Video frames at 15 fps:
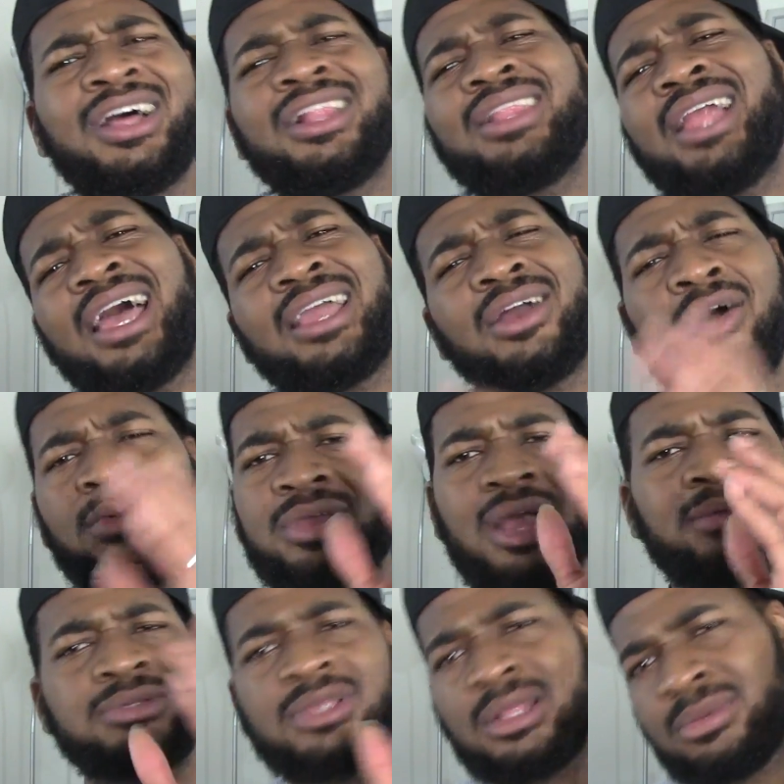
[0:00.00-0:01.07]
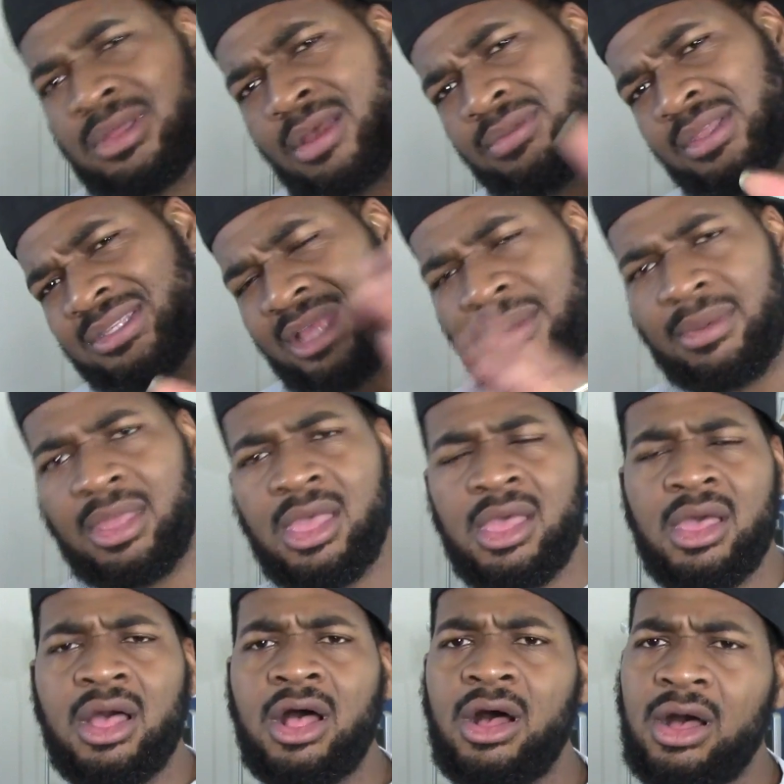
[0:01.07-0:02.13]
Like, okay, I'm sorry, let me get off that
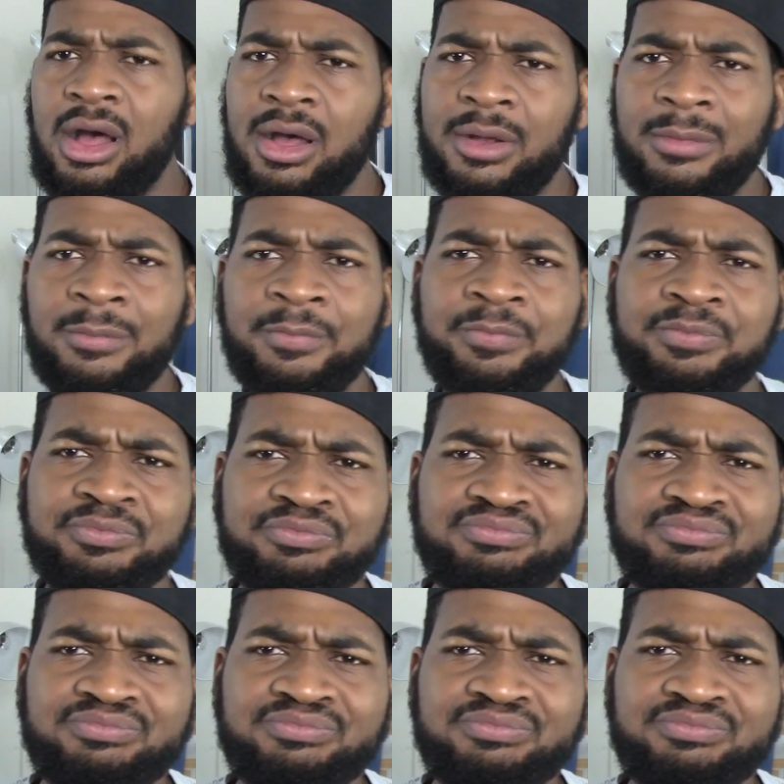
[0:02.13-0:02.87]
topic.